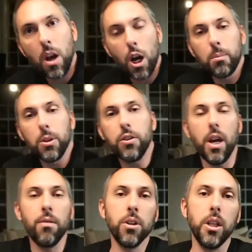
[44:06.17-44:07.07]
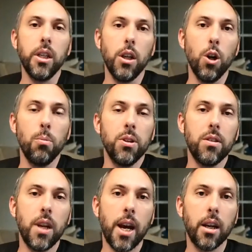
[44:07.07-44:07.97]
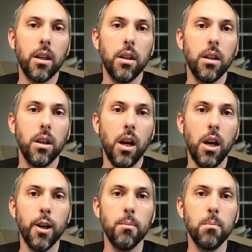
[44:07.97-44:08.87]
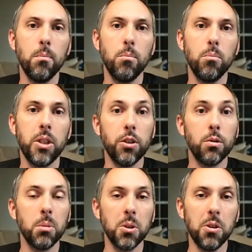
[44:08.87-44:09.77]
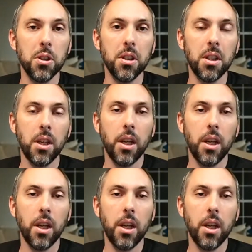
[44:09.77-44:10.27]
almost every OpenStack distribution